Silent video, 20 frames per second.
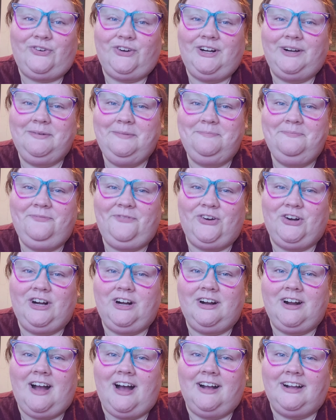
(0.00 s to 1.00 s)
for
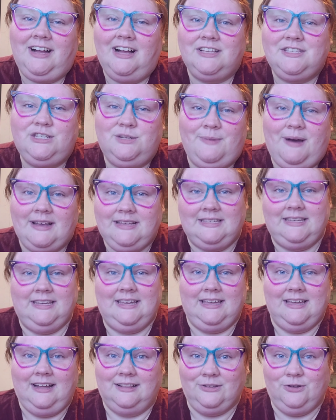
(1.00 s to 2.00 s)

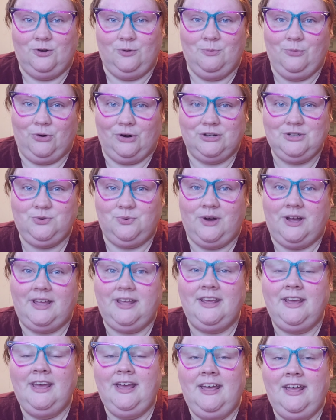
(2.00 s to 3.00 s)
customizing it a little more to
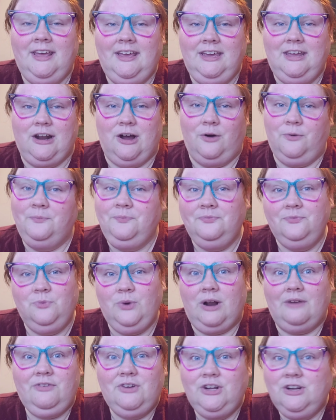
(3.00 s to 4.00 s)
what, you know,
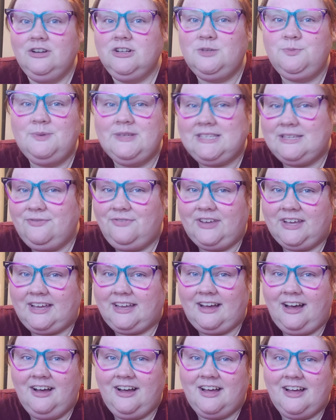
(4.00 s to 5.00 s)
whatever your
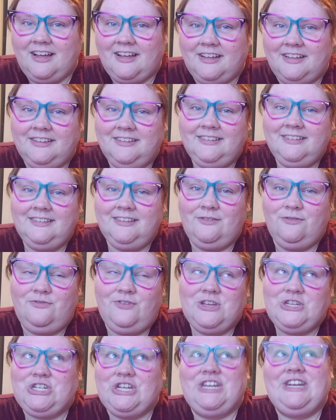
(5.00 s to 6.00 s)
specific
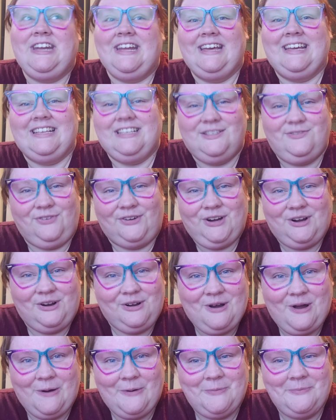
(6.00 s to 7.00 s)
vision is for your
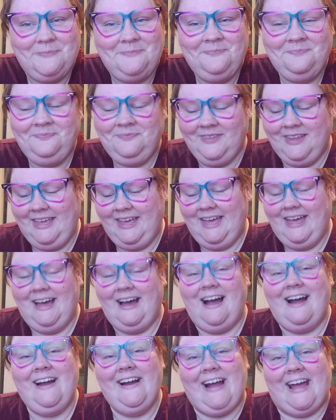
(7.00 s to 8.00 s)
gnome.
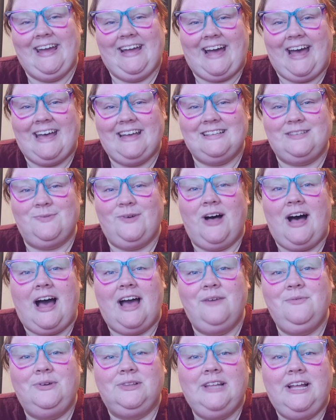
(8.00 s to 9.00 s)
All right, guys, well,
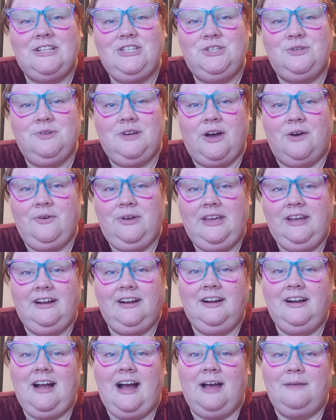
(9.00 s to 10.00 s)
I will let you go
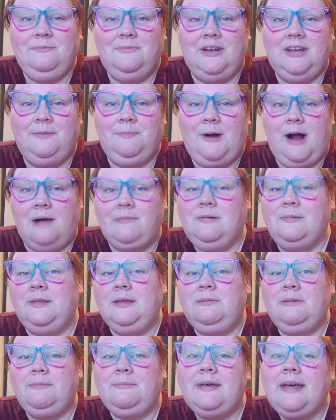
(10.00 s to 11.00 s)
here. I'm going to
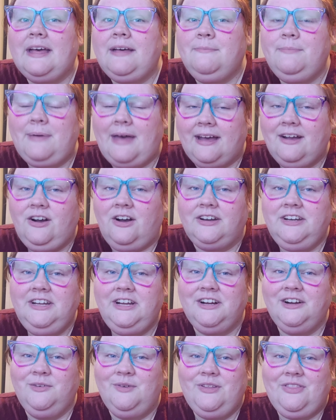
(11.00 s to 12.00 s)
probably be back on
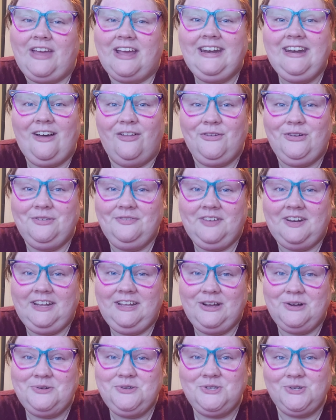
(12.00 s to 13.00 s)
here with another
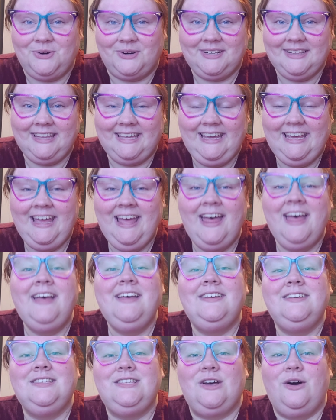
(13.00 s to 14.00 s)
video shortly.
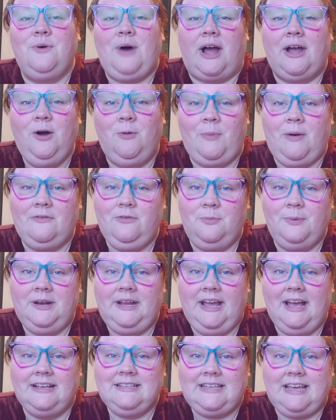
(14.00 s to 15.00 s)
So I hope
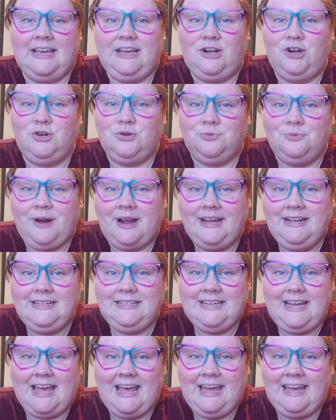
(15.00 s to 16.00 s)
everybody has a
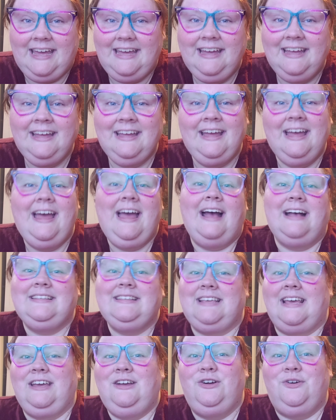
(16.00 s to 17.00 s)
great day,
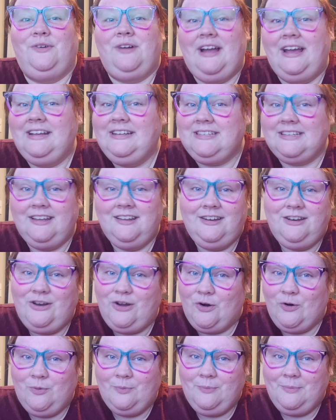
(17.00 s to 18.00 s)
has a great
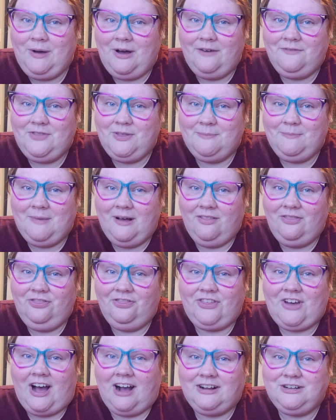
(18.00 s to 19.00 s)
Gnome of the
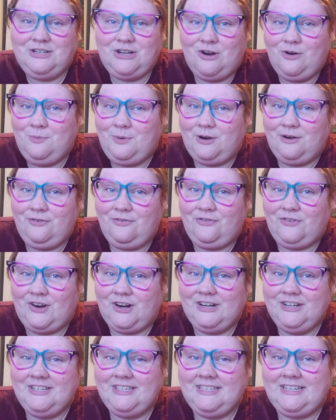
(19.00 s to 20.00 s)
Month, October
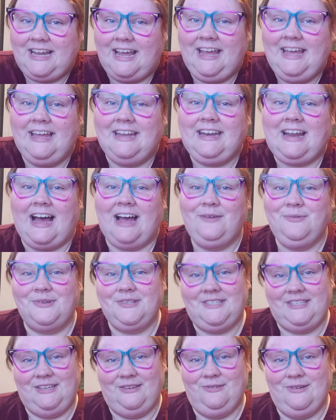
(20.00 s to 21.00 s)
1st, and I
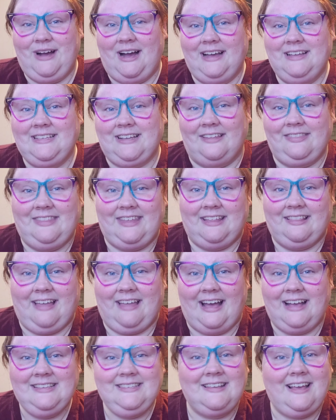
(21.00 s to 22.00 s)
will see you guys on the
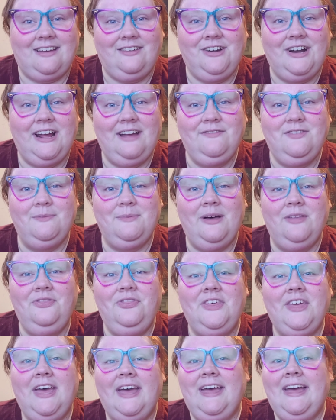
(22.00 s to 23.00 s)
last Saturday of the
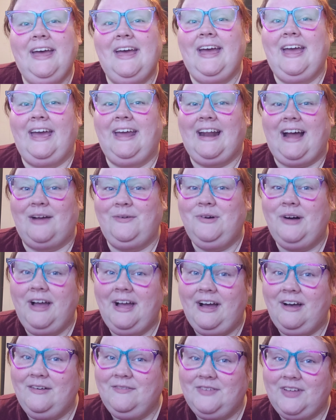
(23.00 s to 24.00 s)
month. And I will
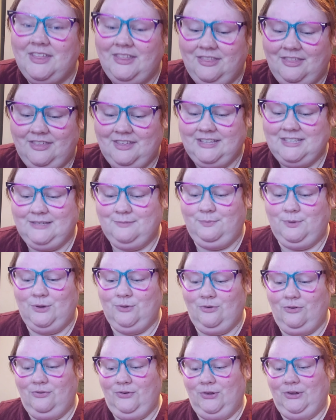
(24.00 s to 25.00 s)
have this
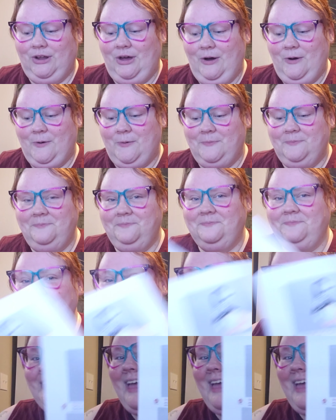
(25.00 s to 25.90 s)
beautiful gnome